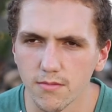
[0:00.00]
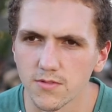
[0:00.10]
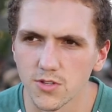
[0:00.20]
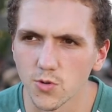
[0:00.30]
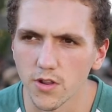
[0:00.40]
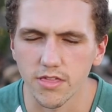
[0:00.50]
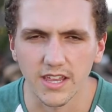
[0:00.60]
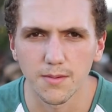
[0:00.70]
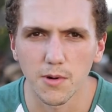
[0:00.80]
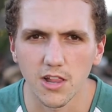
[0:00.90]
sort of
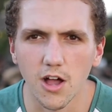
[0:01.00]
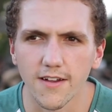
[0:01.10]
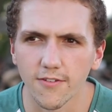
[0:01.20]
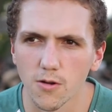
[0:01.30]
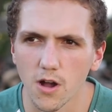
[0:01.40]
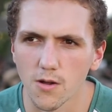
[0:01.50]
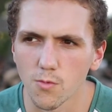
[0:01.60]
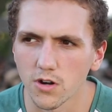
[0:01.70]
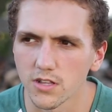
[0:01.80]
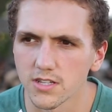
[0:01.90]
thing in my life. I
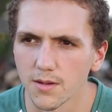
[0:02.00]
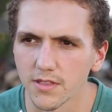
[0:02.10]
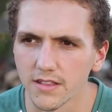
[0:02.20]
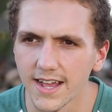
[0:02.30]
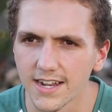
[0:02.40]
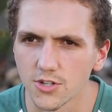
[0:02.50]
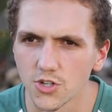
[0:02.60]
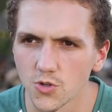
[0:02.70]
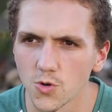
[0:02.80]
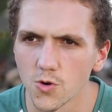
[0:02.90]
wanted something that
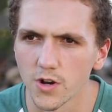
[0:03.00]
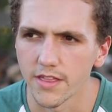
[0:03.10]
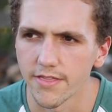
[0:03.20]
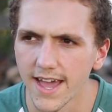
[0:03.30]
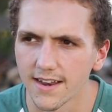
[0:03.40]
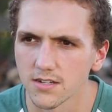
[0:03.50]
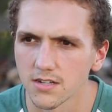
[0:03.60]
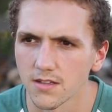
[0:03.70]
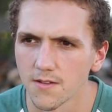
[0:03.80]
sure and that